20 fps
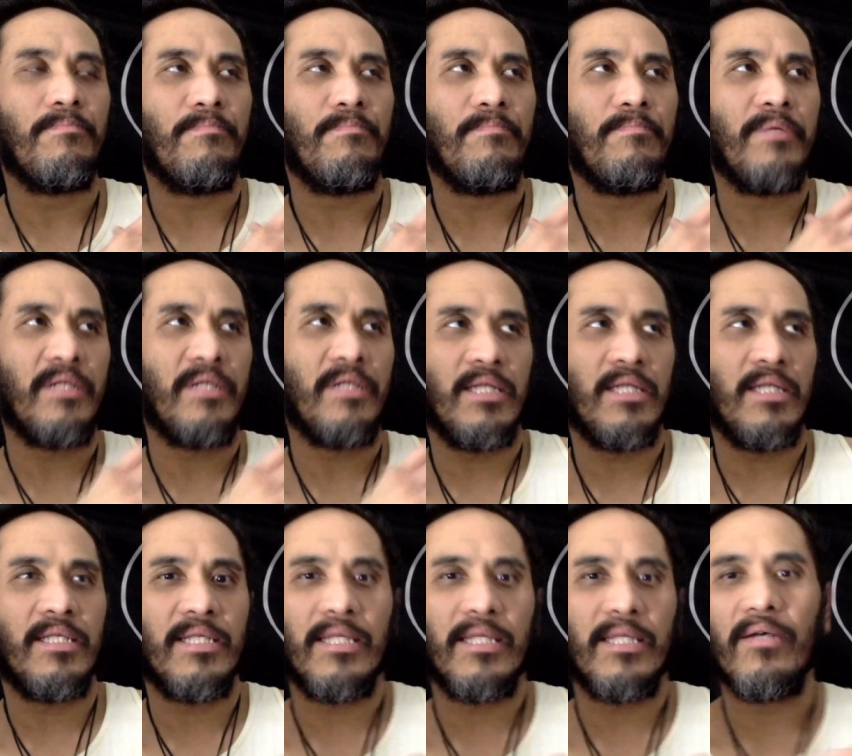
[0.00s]
but
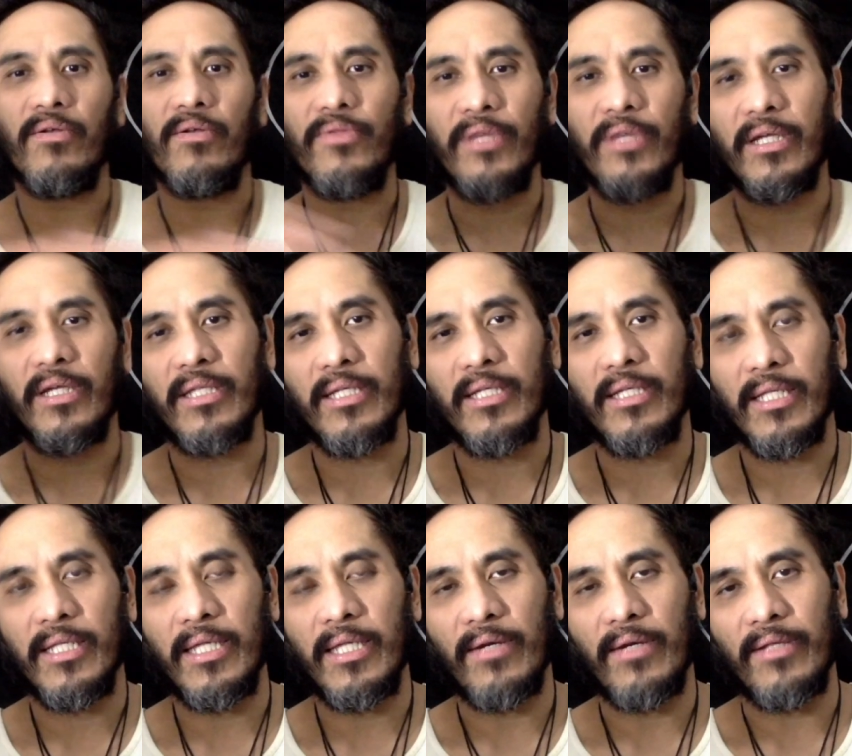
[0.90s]
it's still not
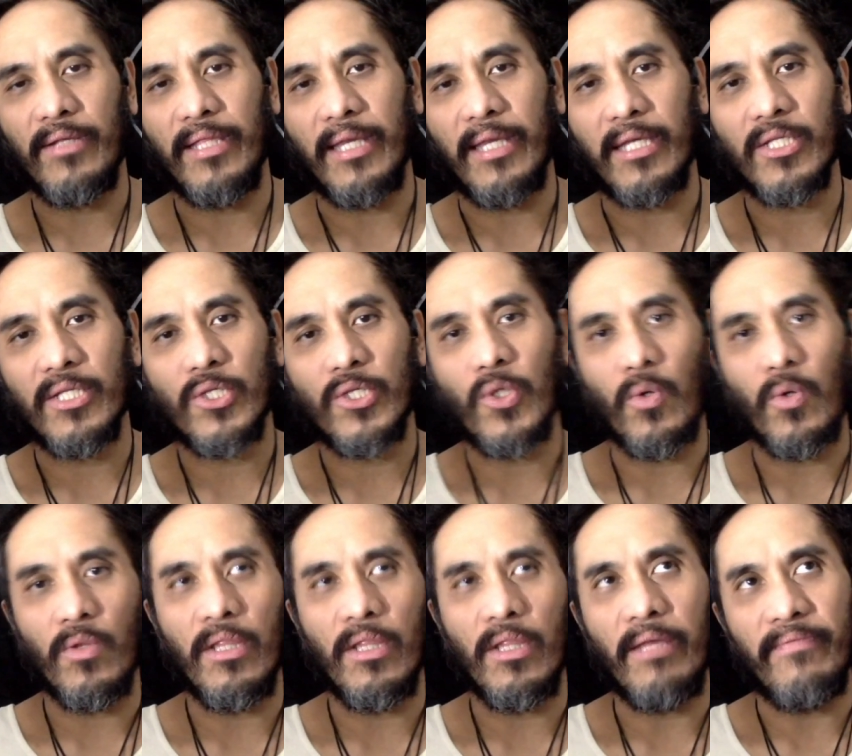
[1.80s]
necessarily like
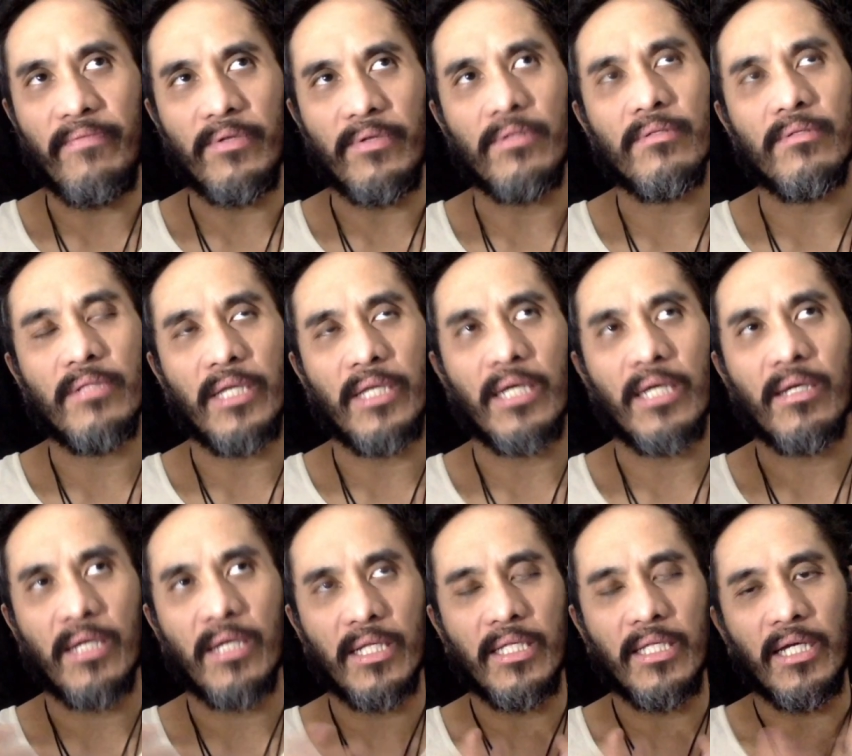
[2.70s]
soul level like
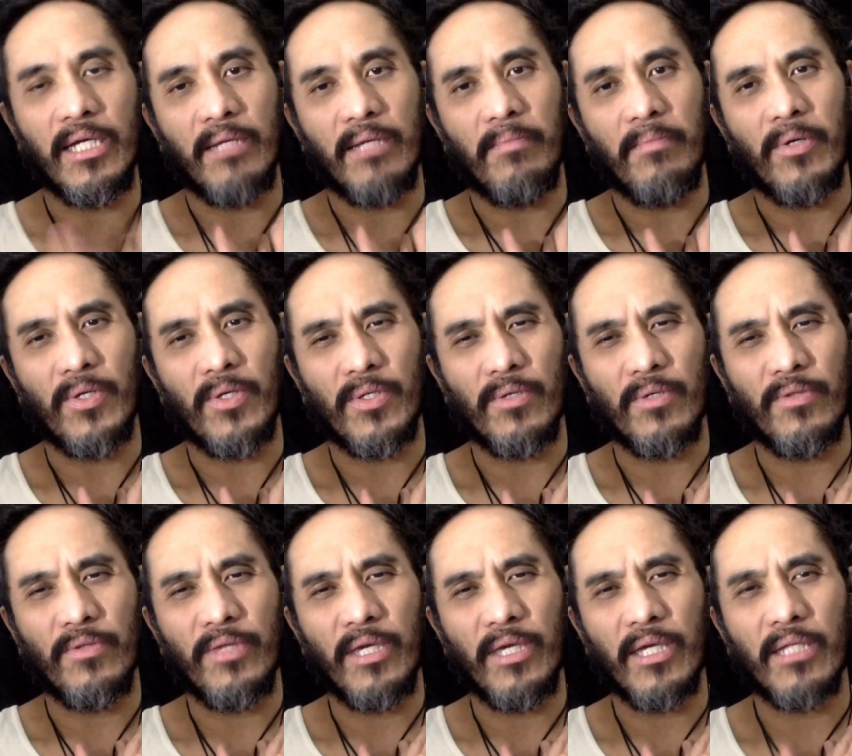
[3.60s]
it's not a personal
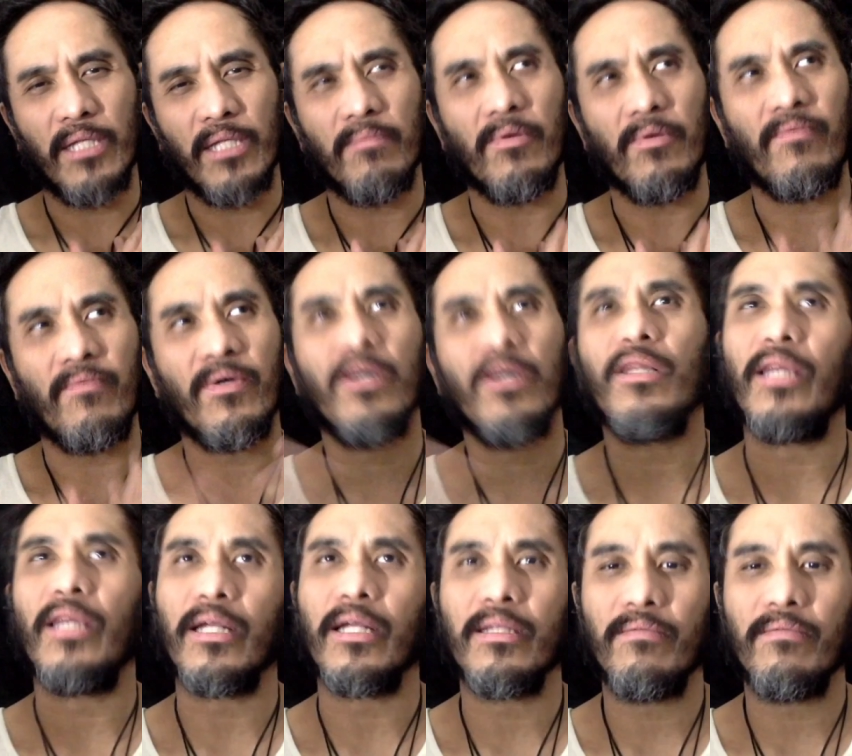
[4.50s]
thing it's more of a
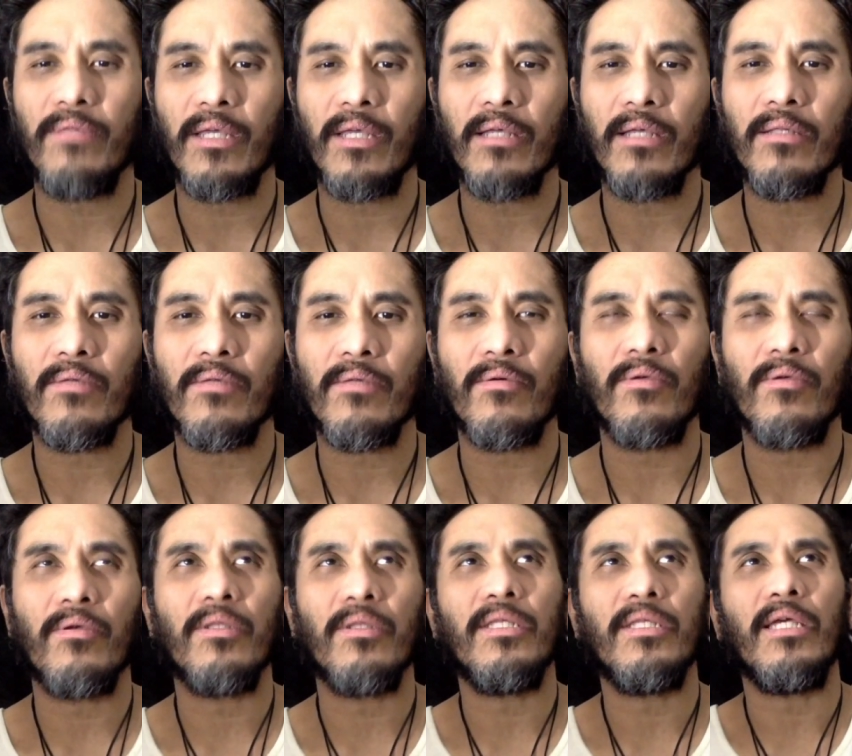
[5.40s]
collective thing so you
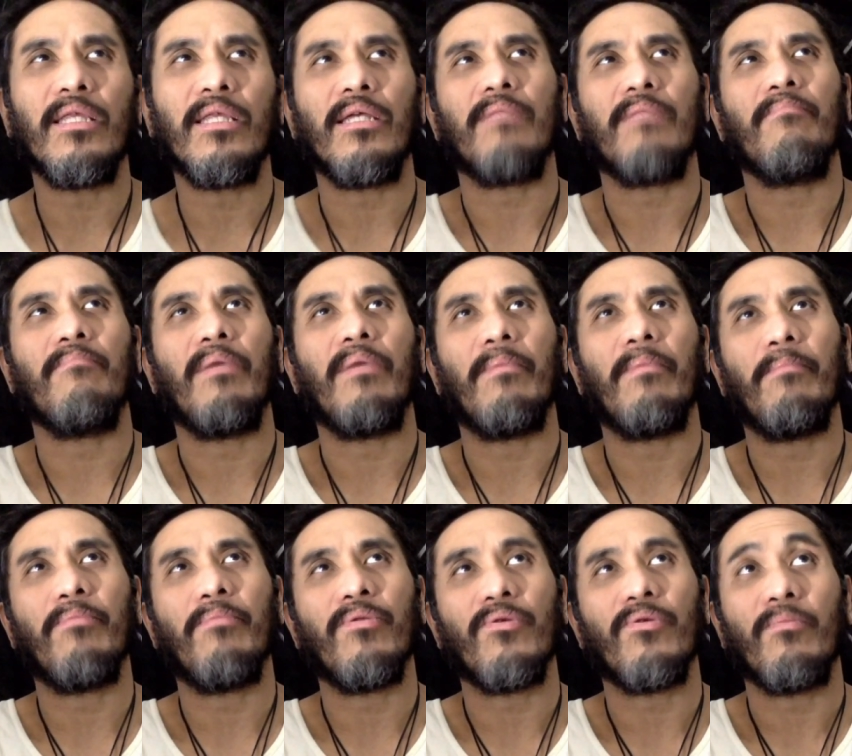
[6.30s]
can say that maybe
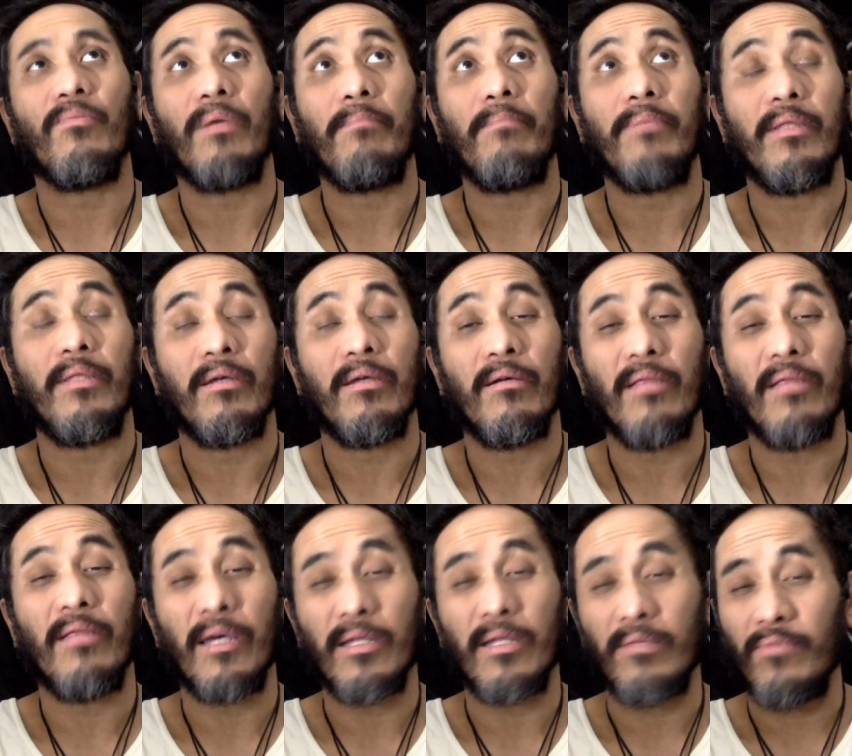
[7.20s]
pluto might be the
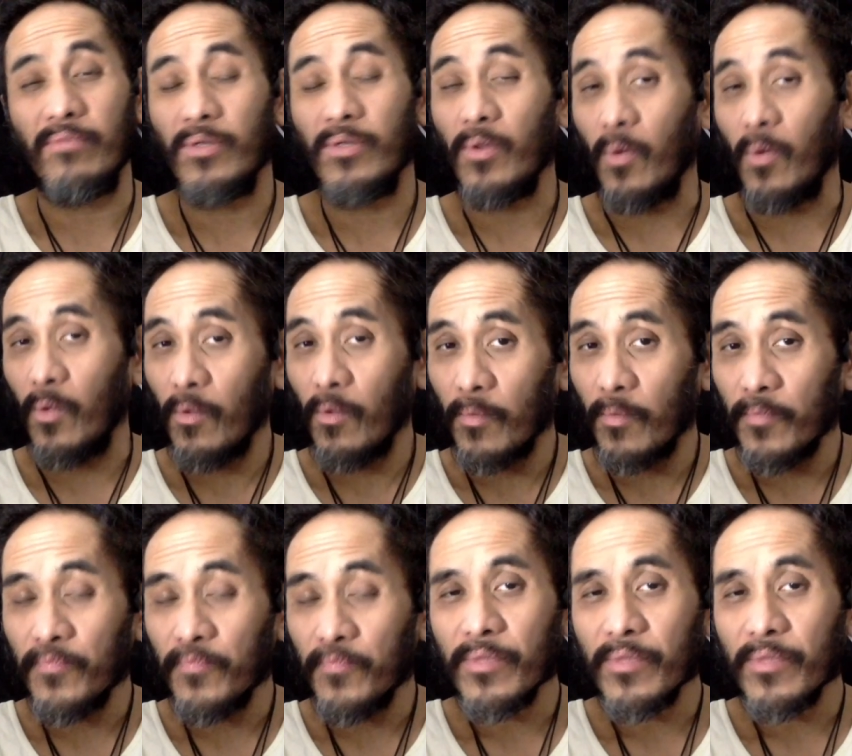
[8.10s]
collective soul
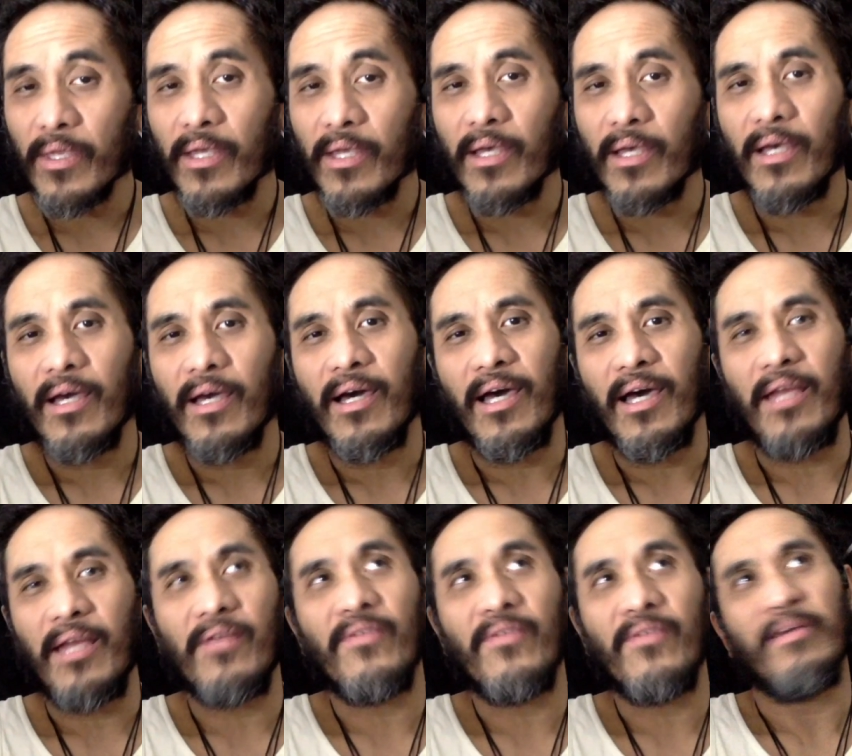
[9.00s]

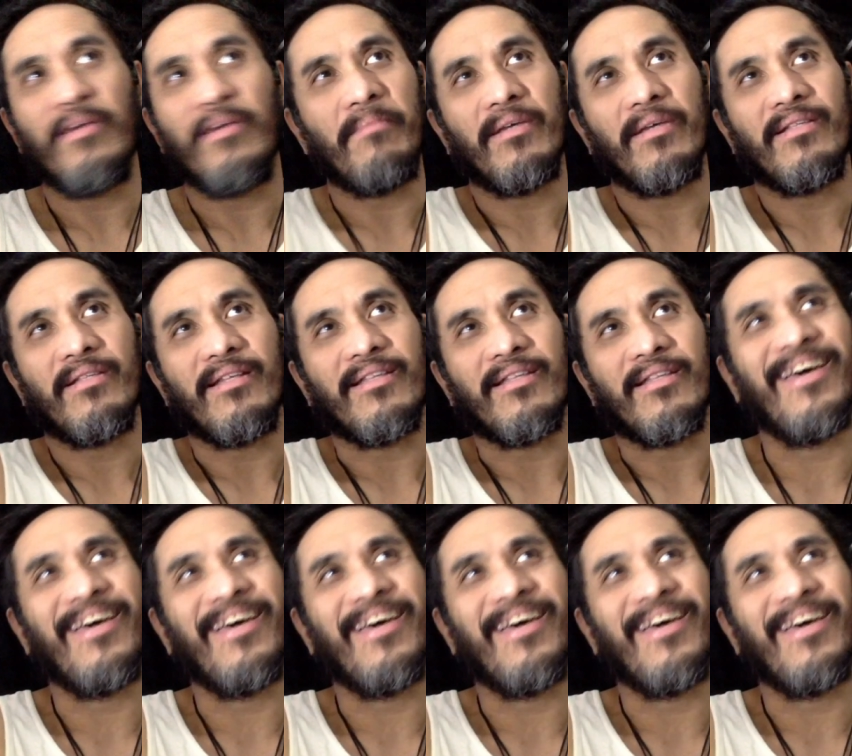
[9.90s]
i don't know if that makes sense